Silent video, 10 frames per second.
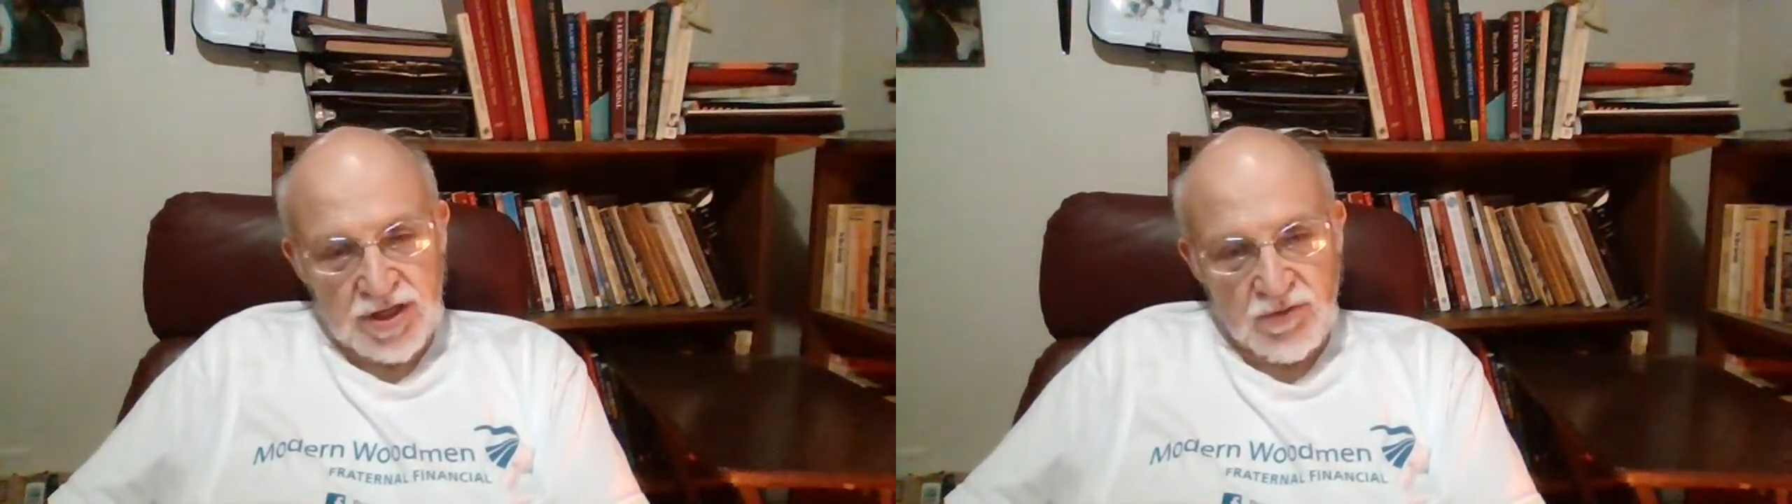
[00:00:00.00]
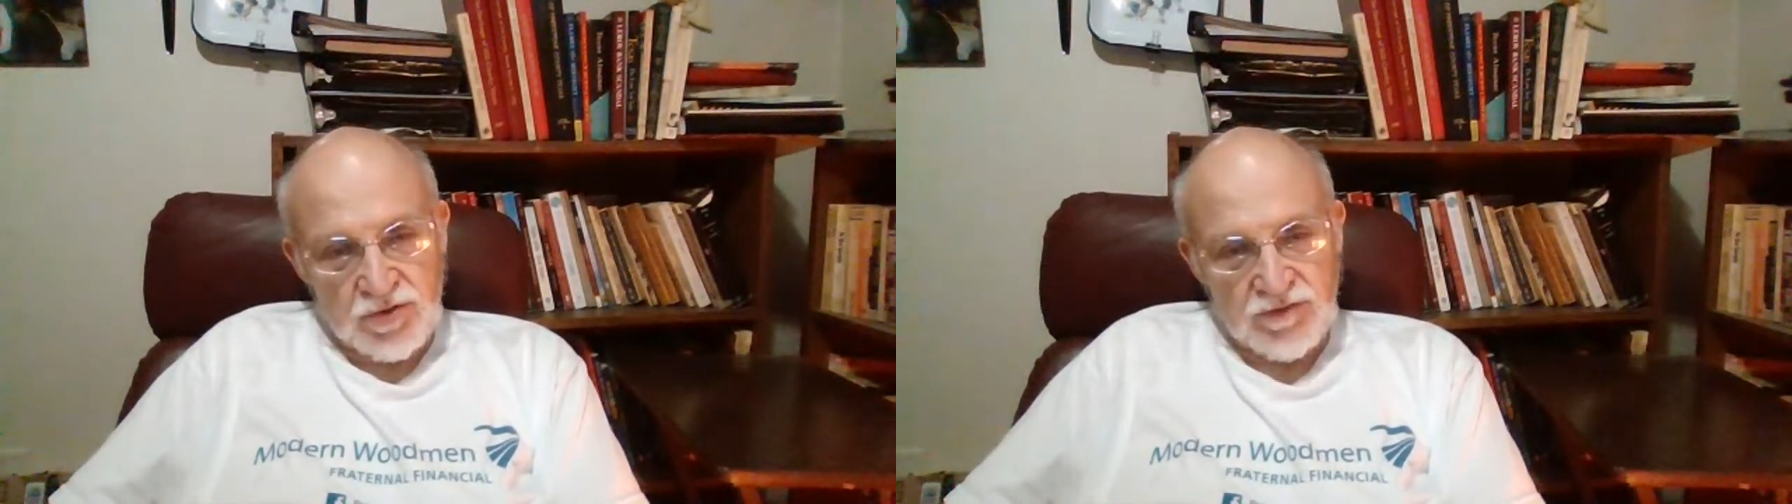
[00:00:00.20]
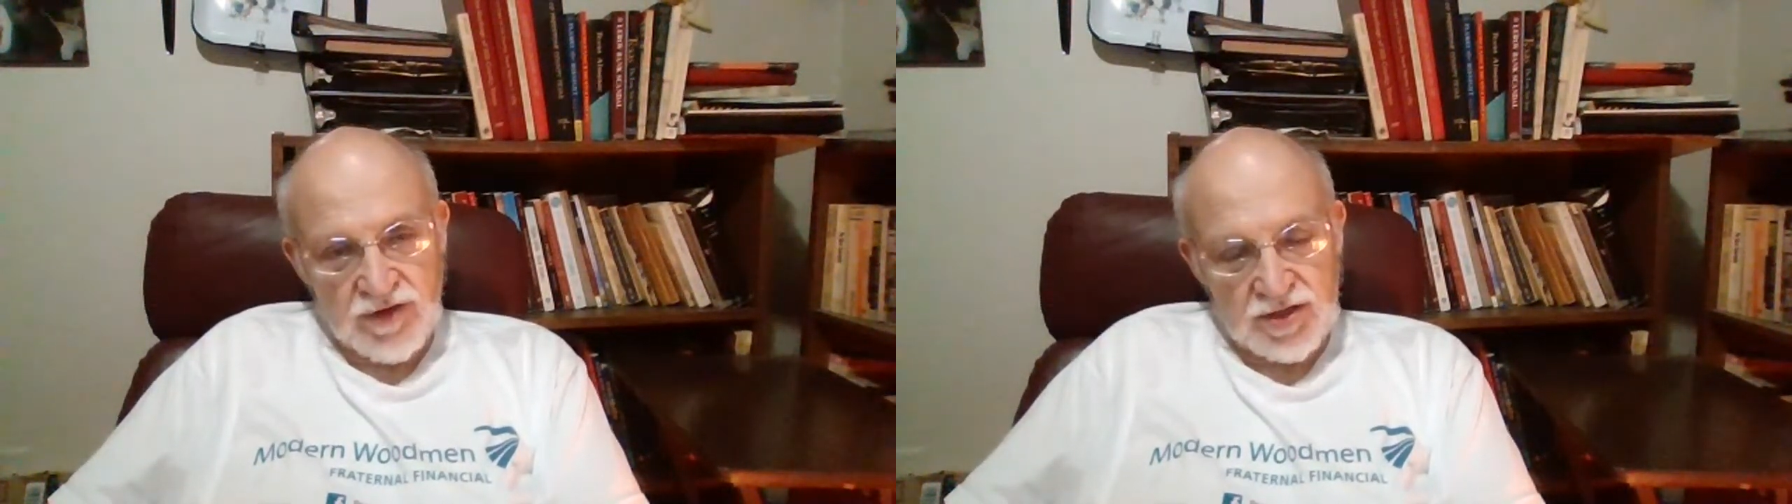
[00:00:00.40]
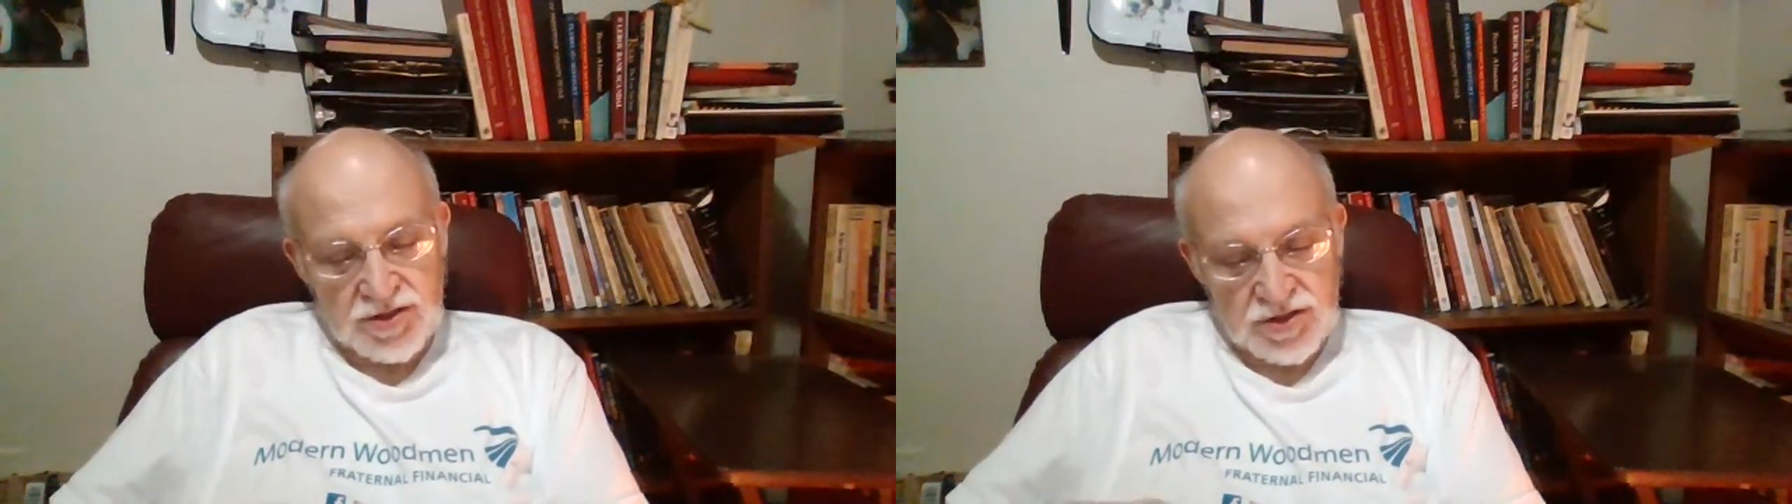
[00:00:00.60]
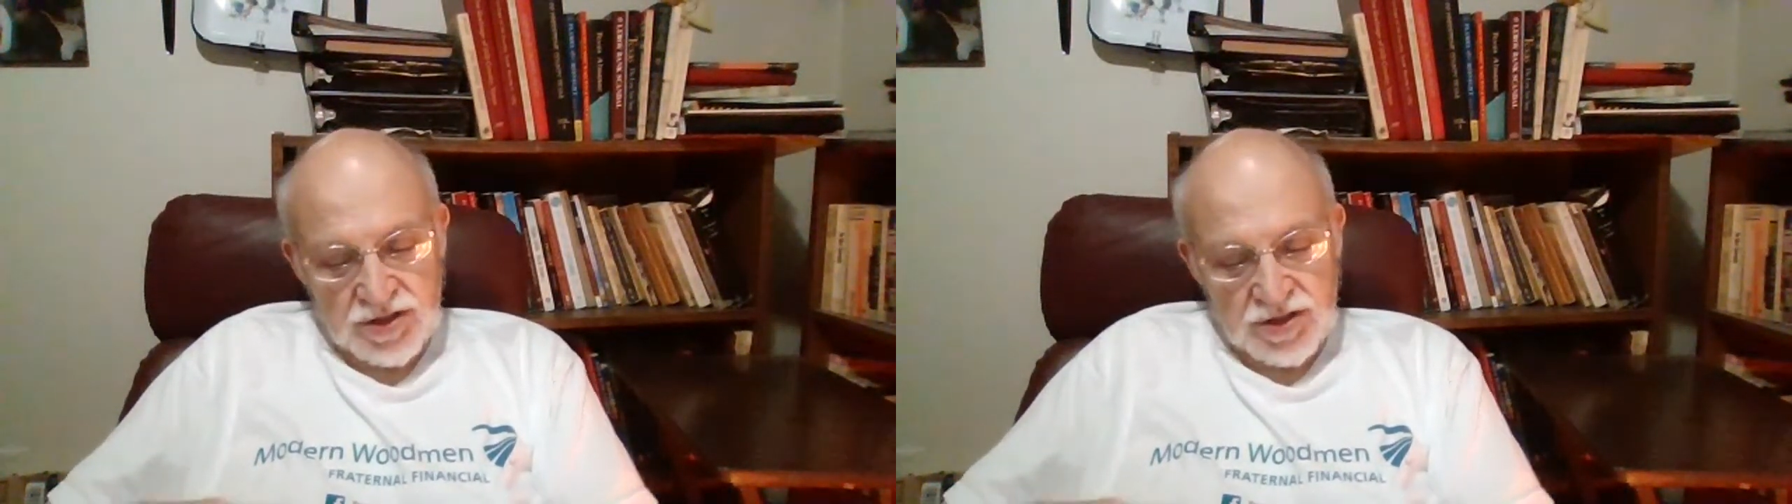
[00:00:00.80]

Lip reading: I want to visit,